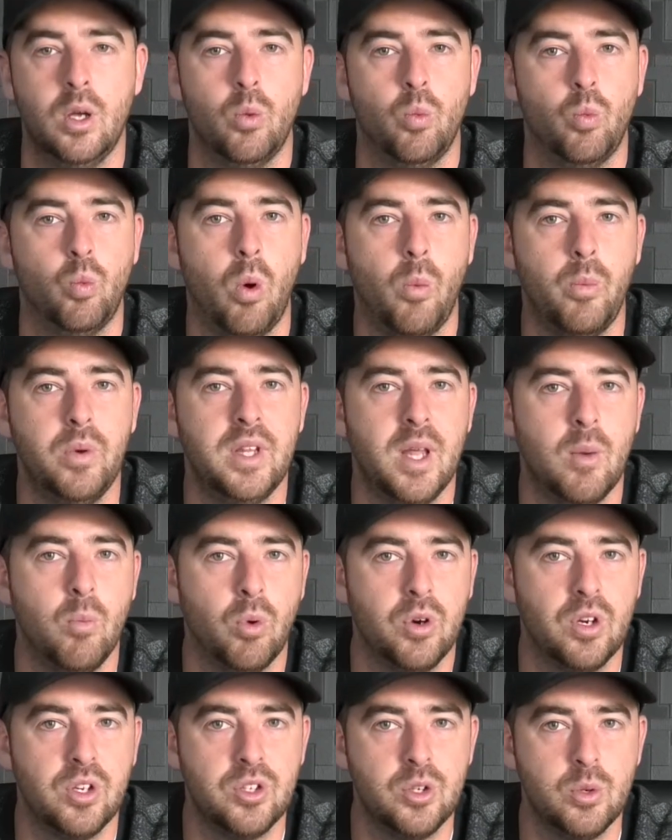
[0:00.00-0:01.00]
What we then
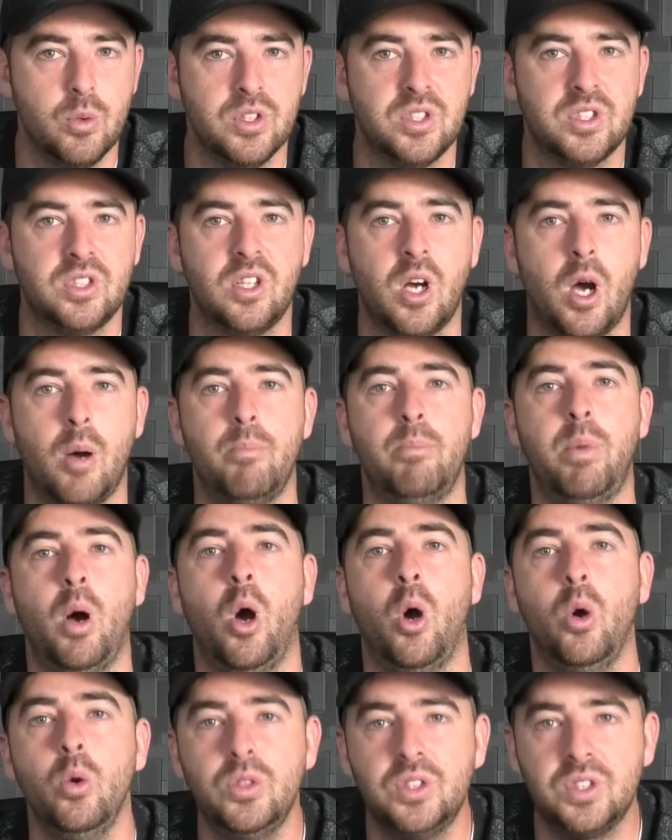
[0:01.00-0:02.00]
want to do is start
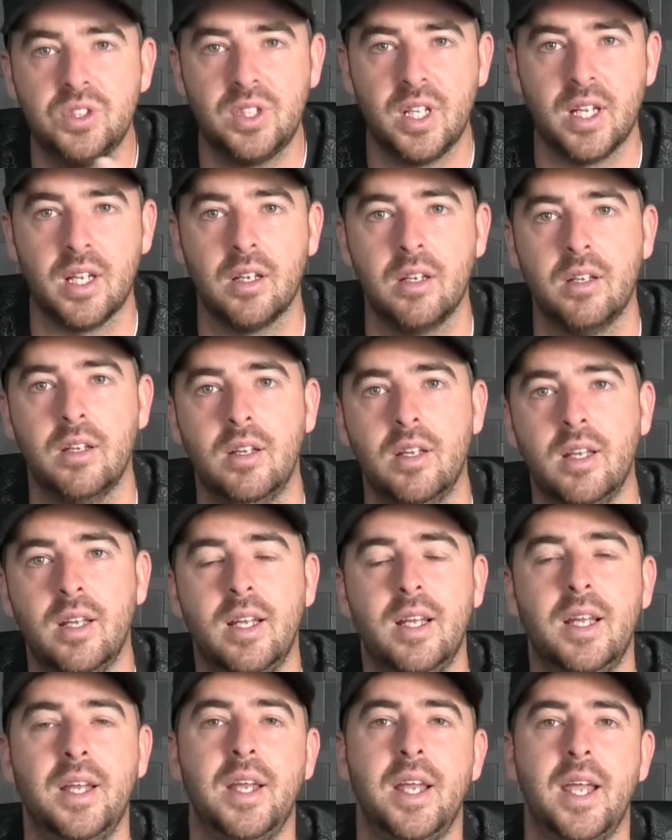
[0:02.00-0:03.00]
posting
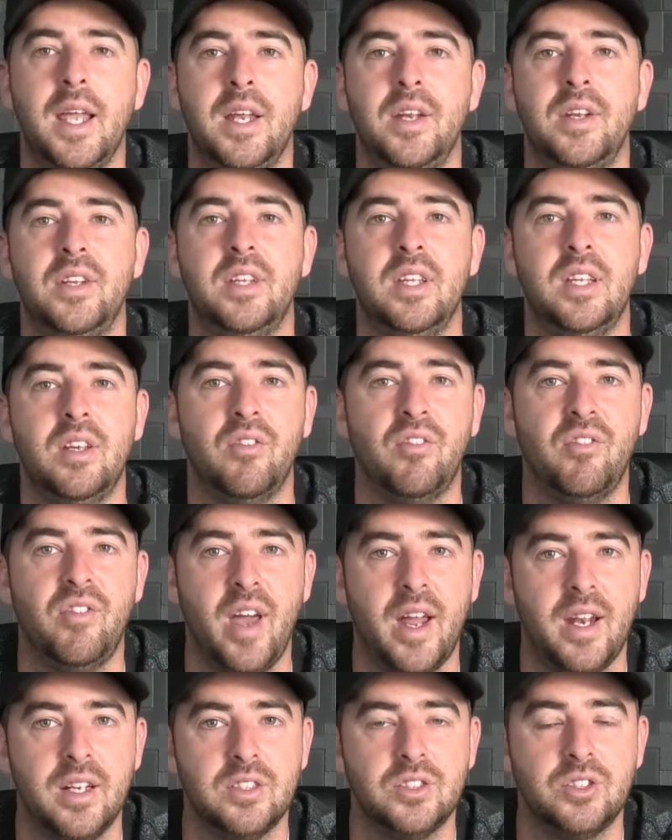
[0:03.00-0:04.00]
in the
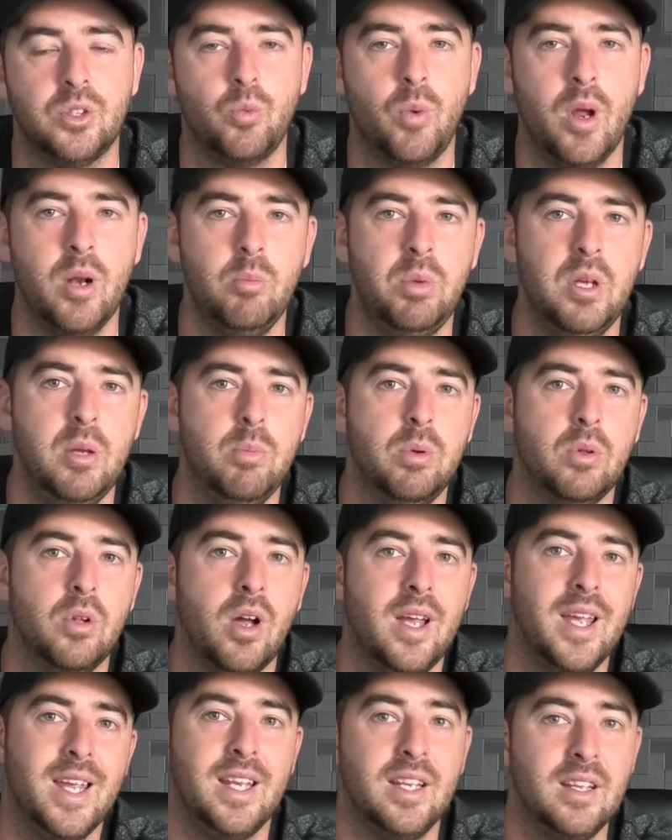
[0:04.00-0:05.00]
event. So when people
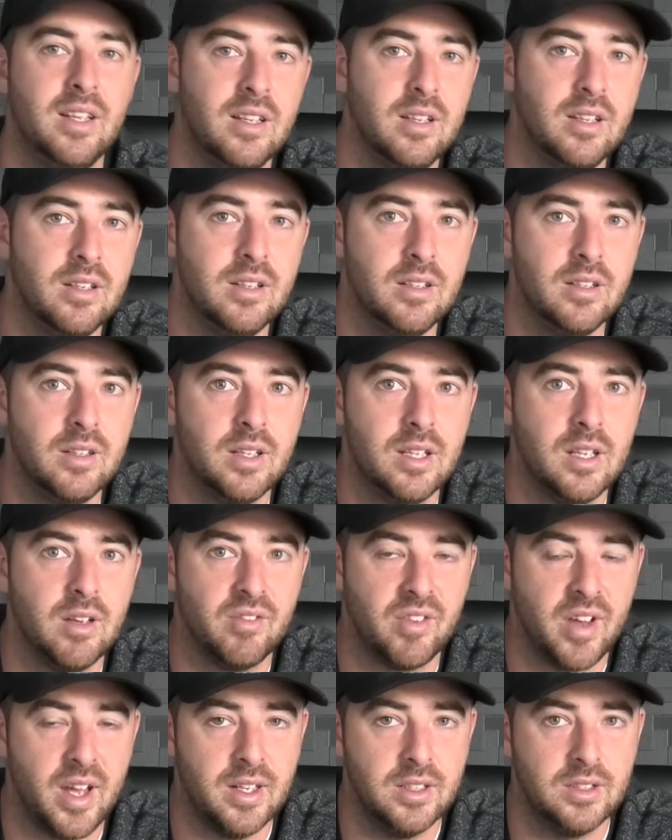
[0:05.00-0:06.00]
are in the
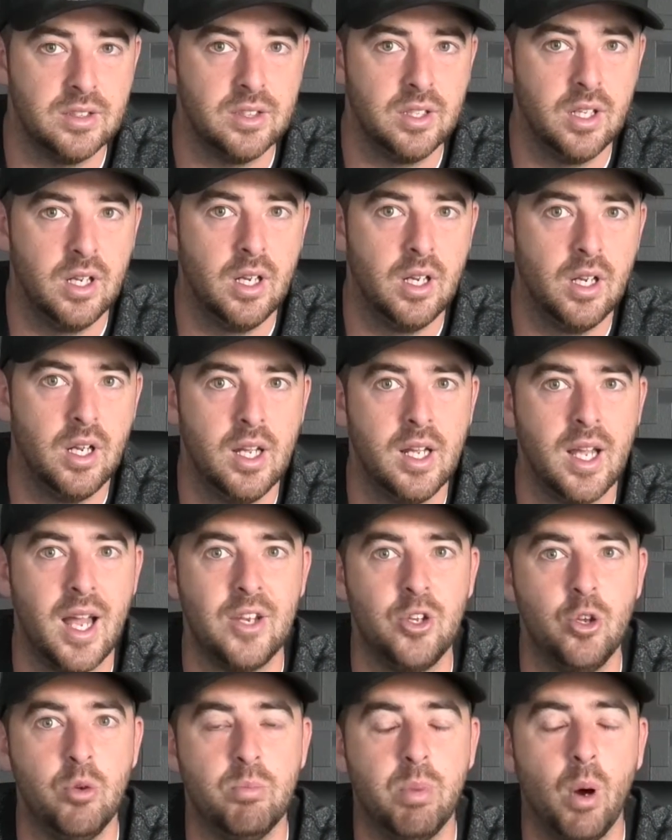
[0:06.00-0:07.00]
event
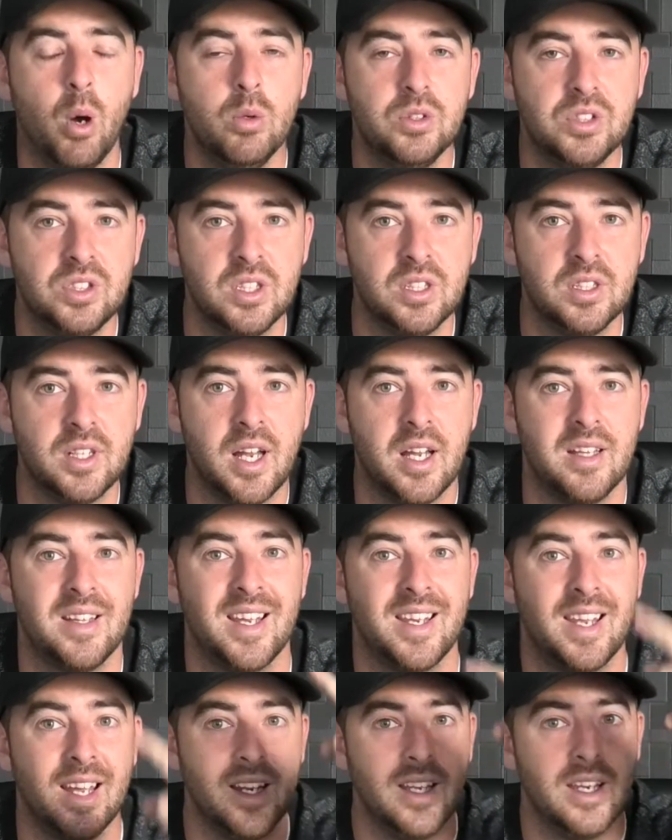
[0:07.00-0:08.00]
and you post in there,
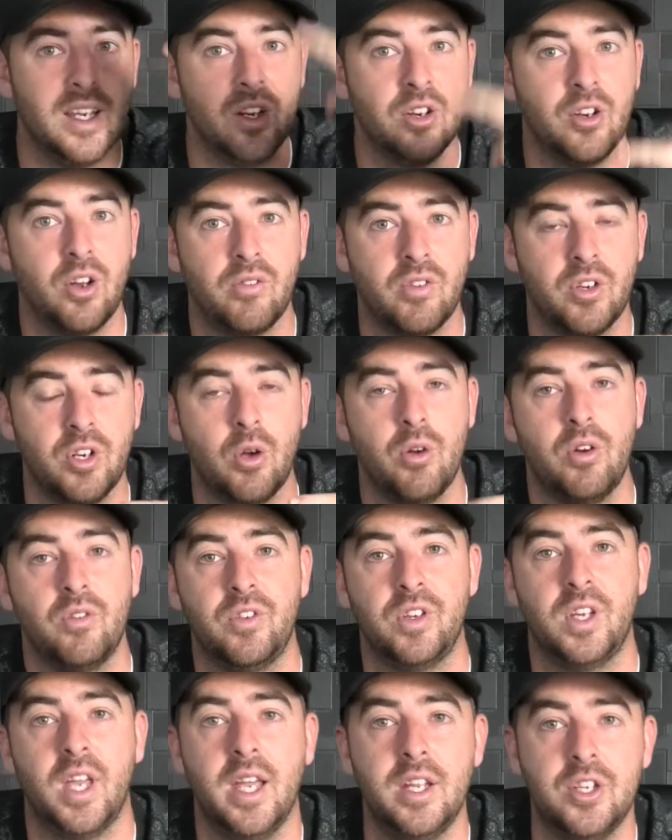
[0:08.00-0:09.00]
they're going to get another
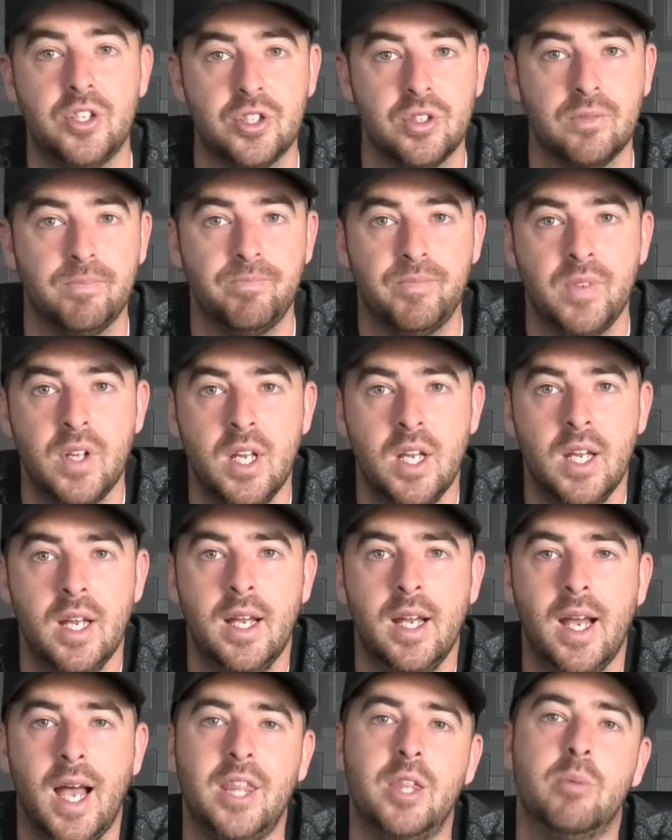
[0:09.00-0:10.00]
notification.
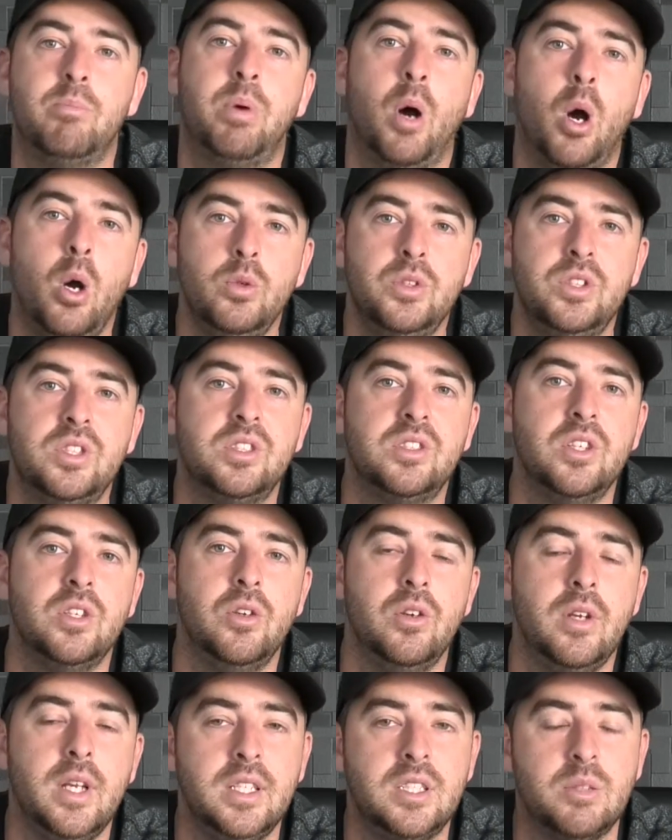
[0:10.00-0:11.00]
And the posts that
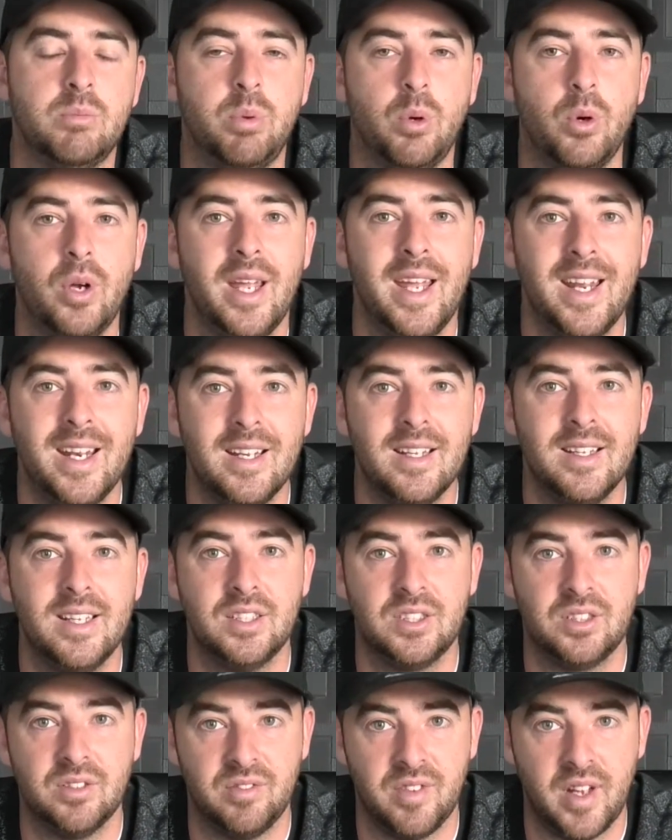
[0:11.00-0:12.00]
you need to put in
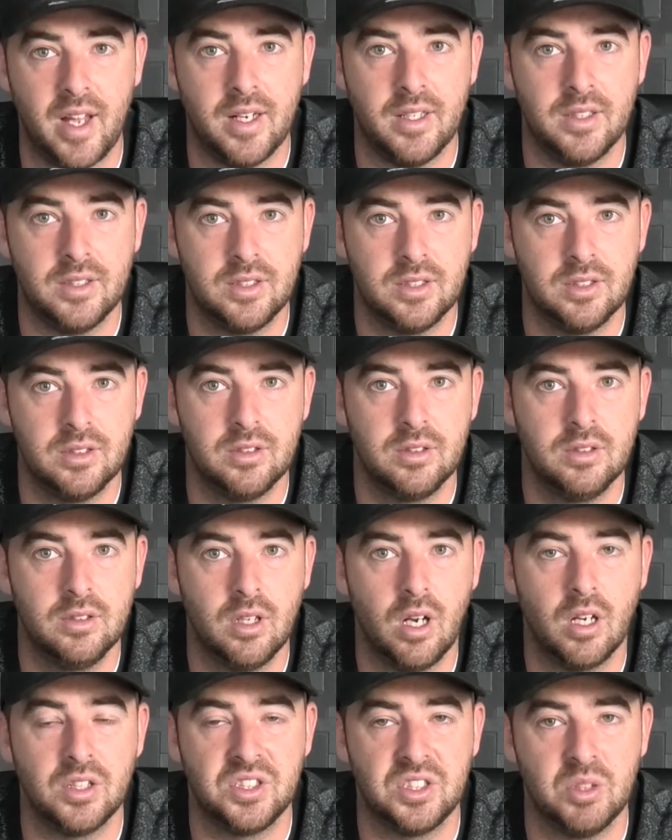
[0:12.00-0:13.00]
this event
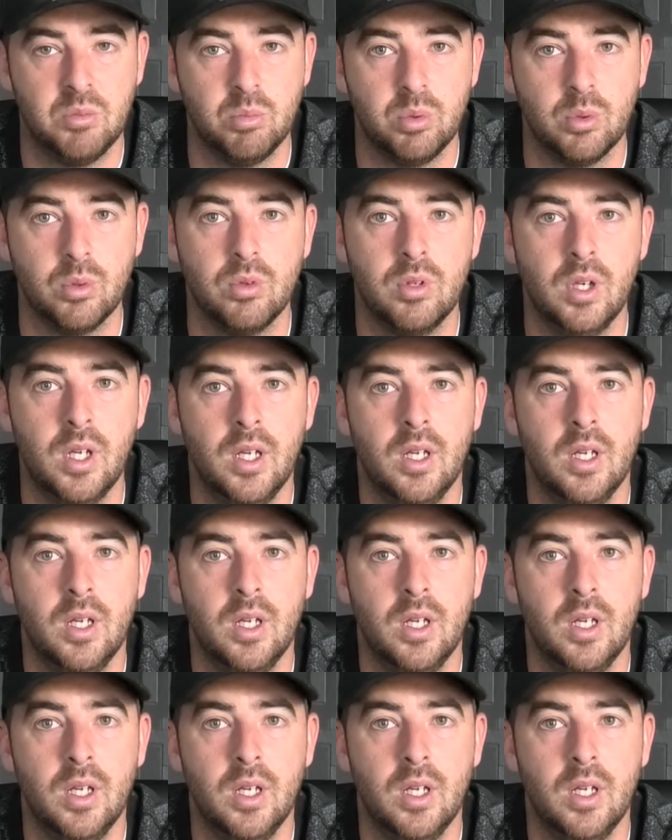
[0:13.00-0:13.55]
are simple